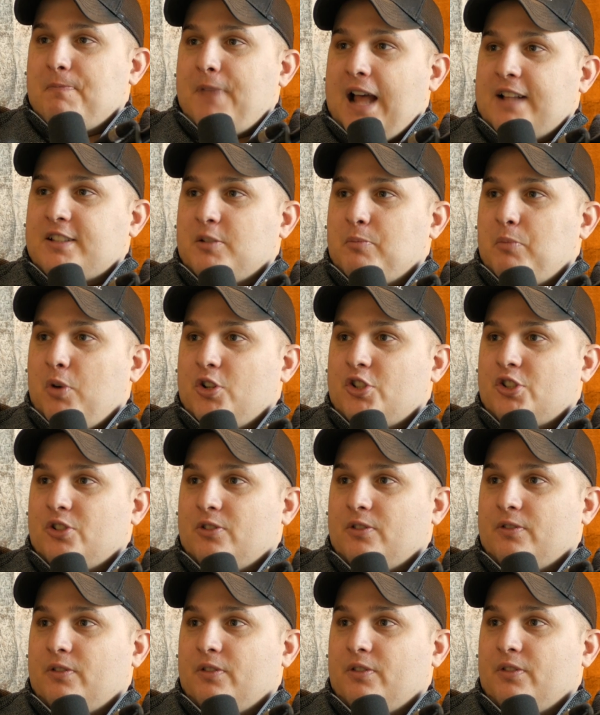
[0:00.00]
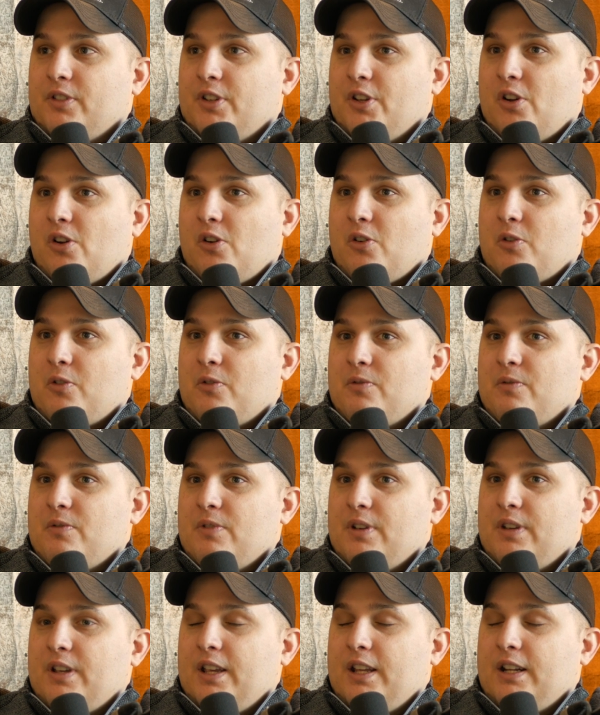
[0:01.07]
That's emotional,
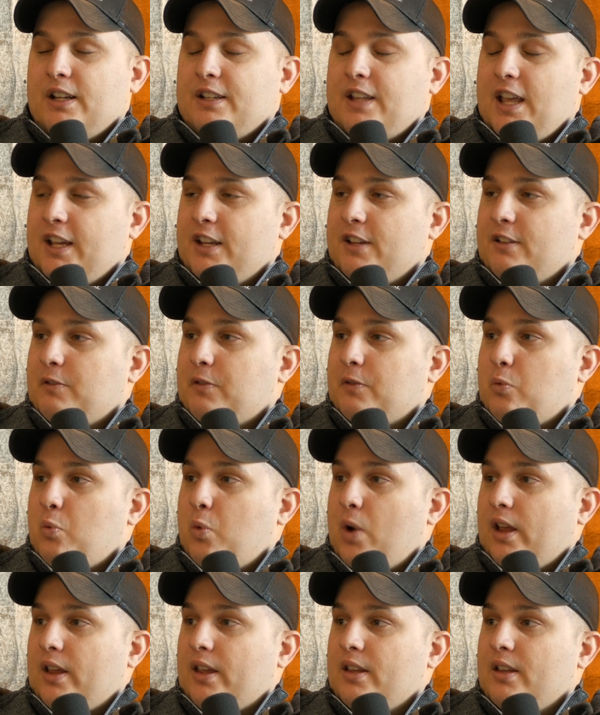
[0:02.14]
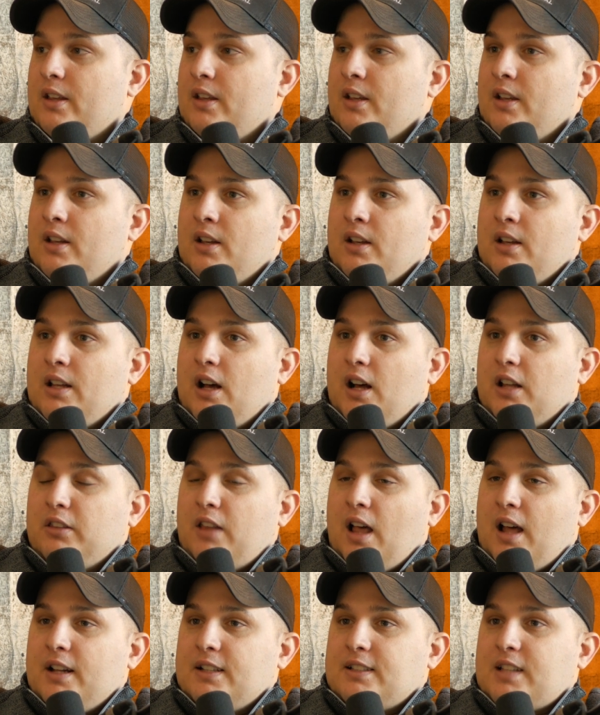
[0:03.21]
in a negative way. A
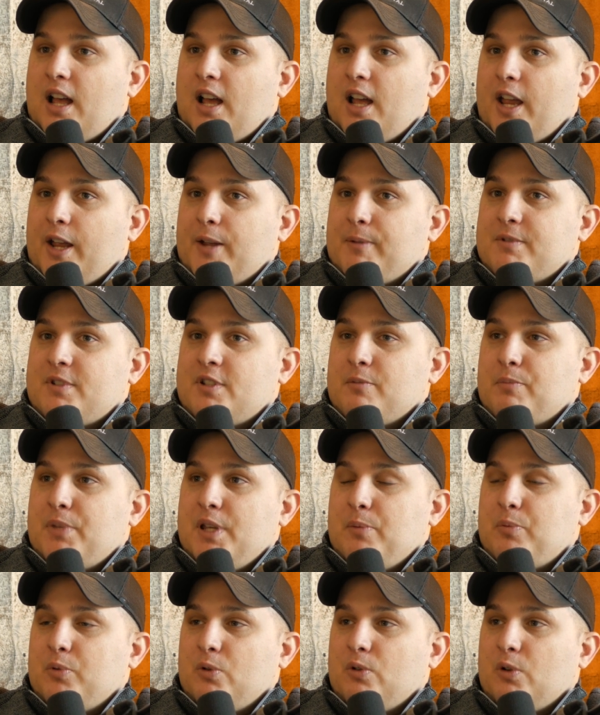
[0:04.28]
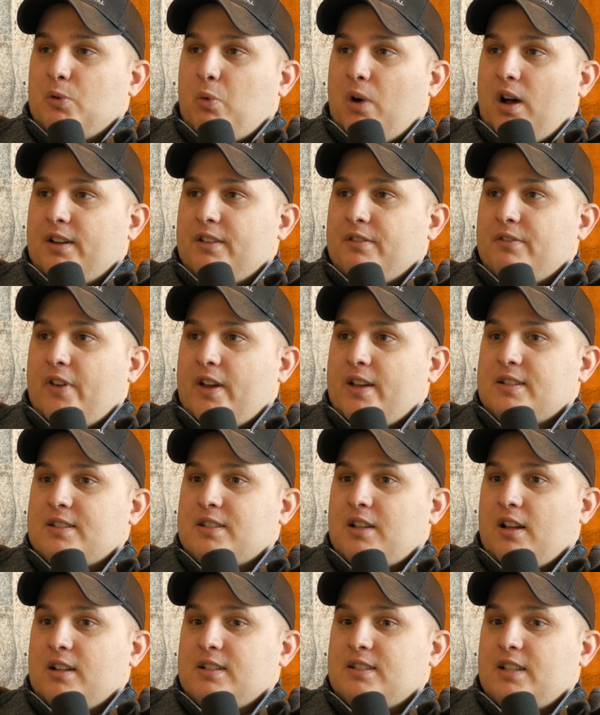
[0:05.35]
lot of times people would want to invest
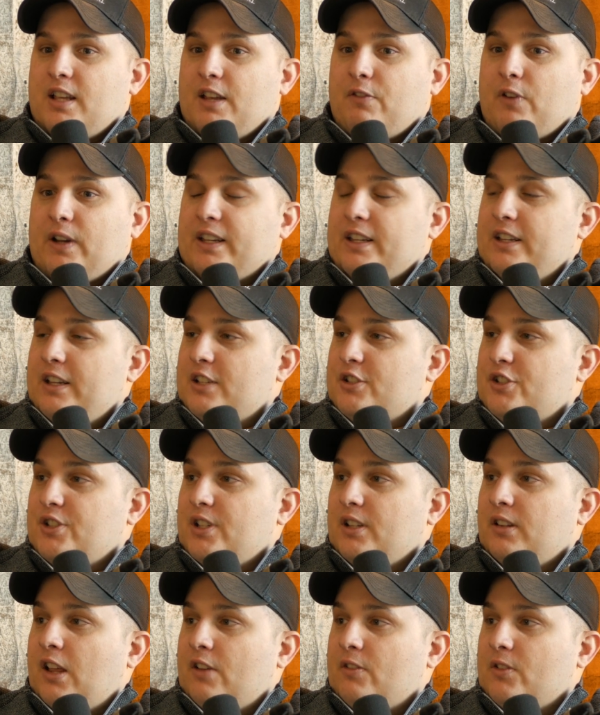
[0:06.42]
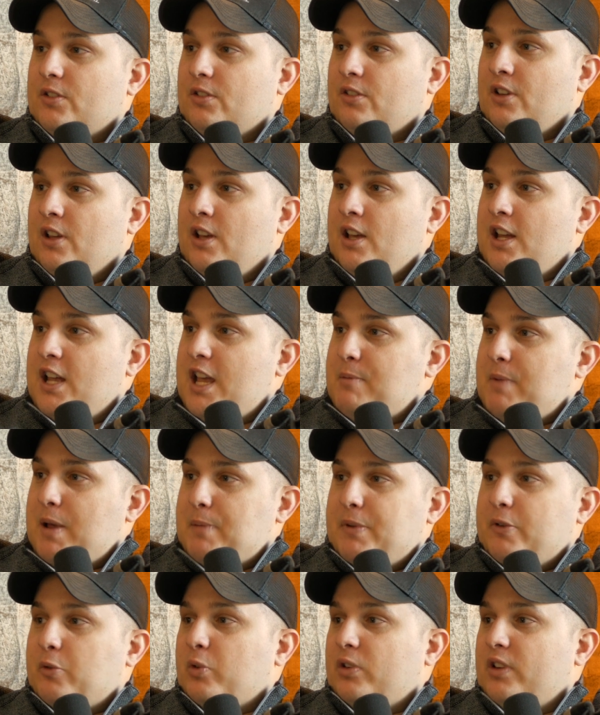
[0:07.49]
on, say, for ESG levels. It might
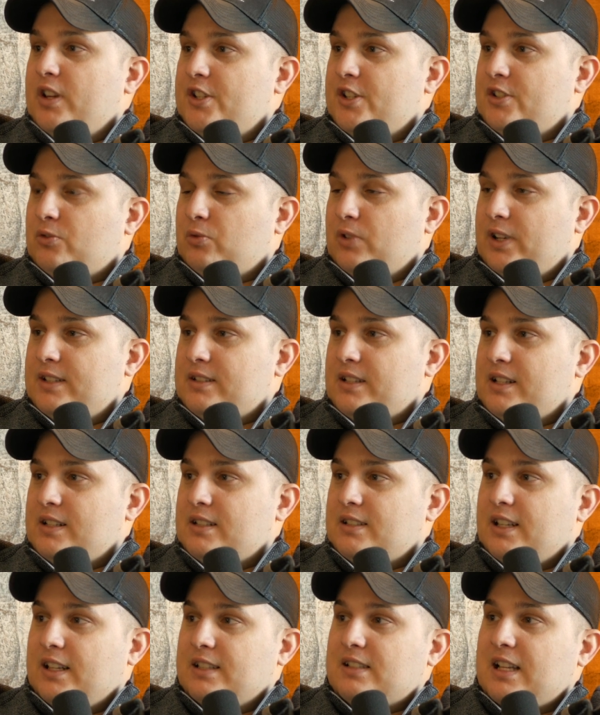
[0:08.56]
be religious reasons, things.